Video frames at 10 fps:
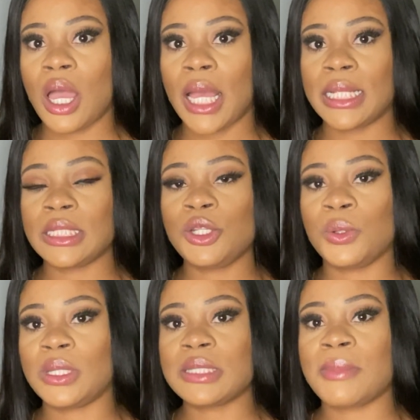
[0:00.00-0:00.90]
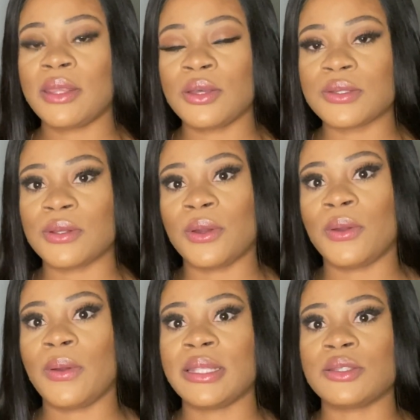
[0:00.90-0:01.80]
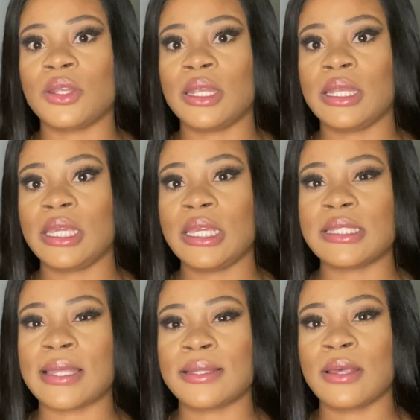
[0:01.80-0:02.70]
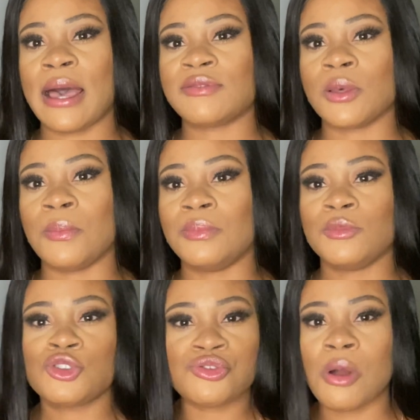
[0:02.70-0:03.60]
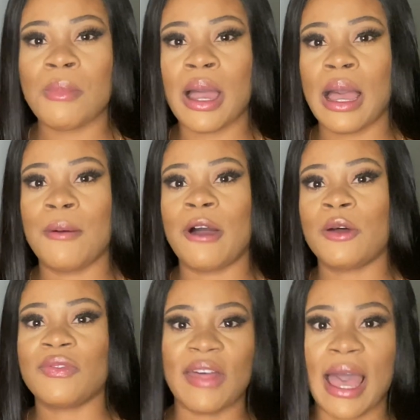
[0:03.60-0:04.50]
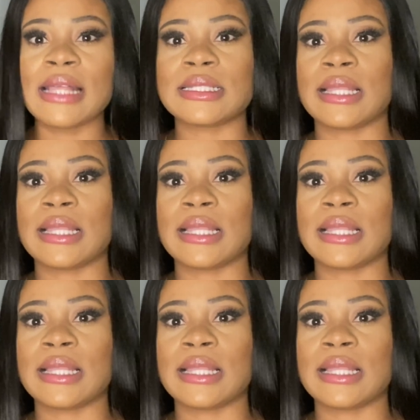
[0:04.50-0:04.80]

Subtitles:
And you know, this man doesn't know, and suddenly he starts to have some trauma around that,